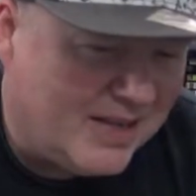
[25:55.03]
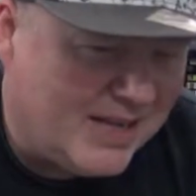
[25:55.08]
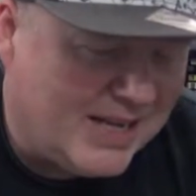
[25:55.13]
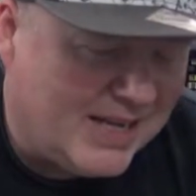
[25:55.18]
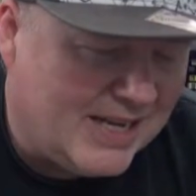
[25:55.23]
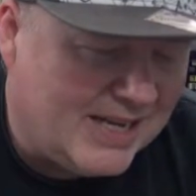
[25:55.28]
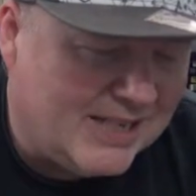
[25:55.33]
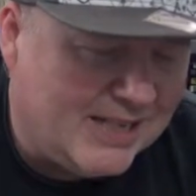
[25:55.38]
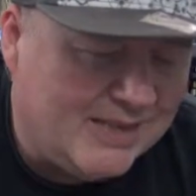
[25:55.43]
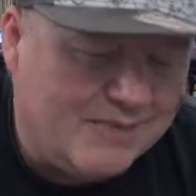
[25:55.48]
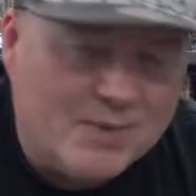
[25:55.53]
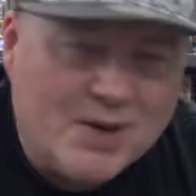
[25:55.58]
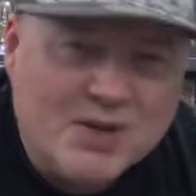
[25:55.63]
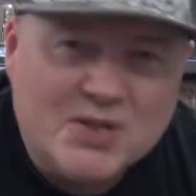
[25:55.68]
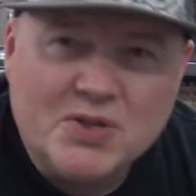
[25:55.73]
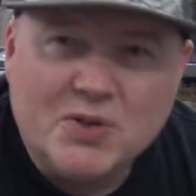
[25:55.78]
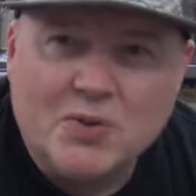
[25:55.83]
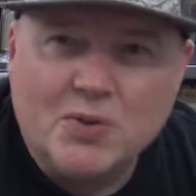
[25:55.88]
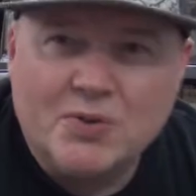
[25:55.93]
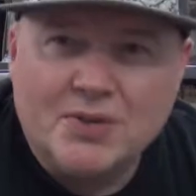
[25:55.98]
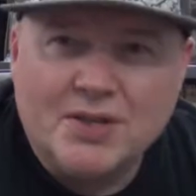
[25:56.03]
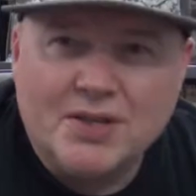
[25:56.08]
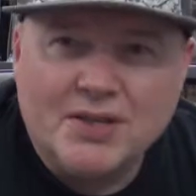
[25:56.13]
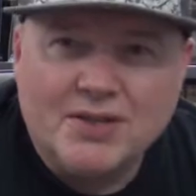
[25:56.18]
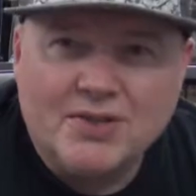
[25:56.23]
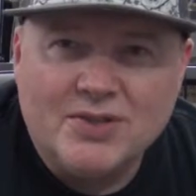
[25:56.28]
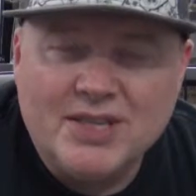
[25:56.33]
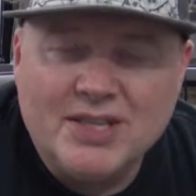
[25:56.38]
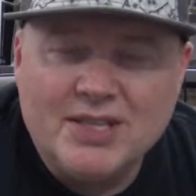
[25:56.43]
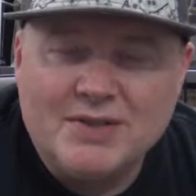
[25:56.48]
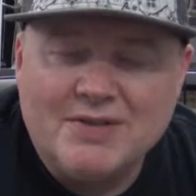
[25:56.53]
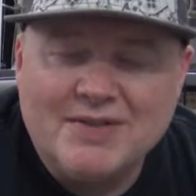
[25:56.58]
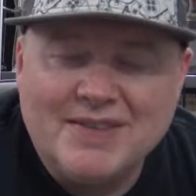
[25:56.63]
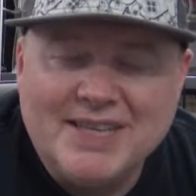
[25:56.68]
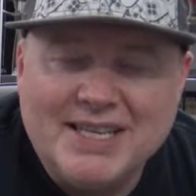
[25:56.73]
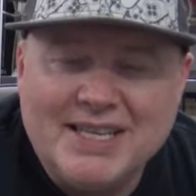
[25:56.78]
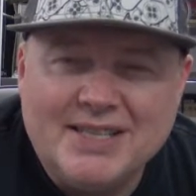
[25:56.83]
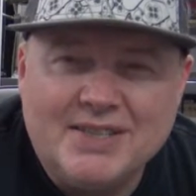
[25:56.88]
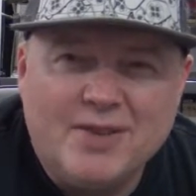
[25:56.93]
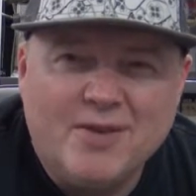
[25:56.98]
And even my daughter, she's
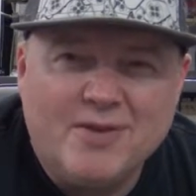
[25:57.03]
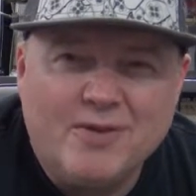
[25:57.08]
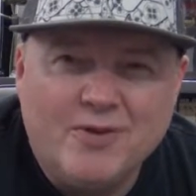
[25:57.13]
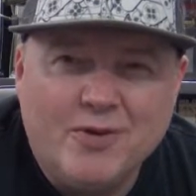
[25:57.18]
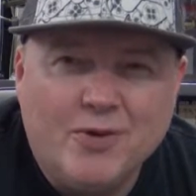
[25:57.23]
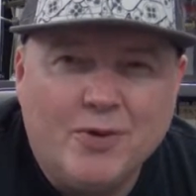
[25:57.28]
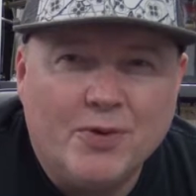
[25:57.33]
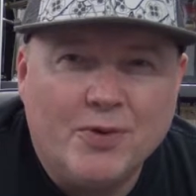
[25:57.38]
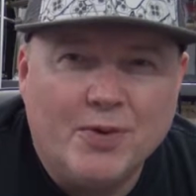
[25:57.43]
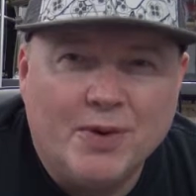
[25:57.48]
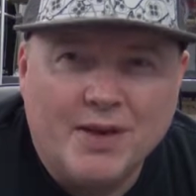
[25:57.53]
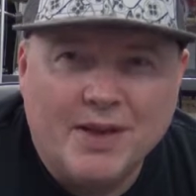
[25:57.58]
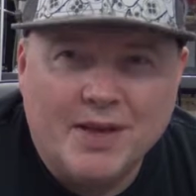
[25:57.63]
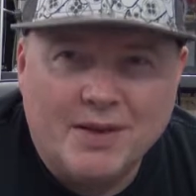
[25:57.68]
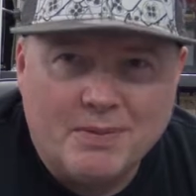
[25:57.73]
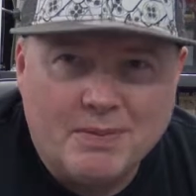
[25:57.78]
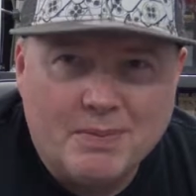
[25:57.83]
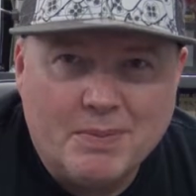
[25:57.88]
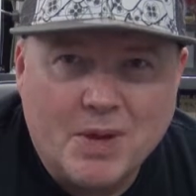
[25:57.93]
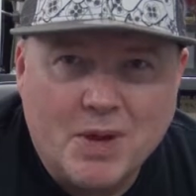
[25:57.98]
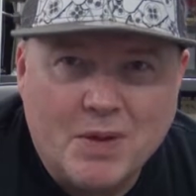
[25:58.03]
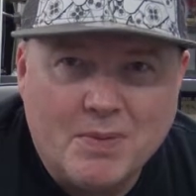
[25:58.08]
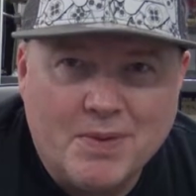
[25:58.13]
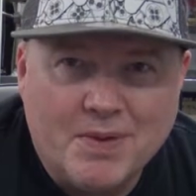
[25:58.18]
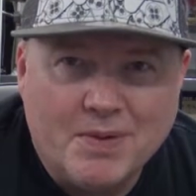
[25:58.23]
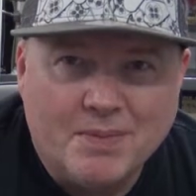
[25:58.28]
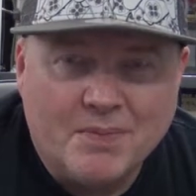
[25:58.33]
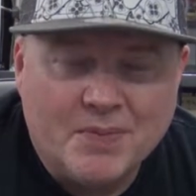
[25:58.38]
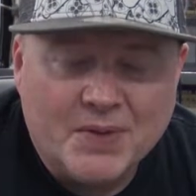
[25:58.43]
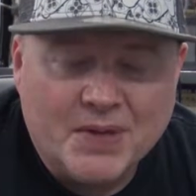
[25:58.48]
really into Fortnite at the moment,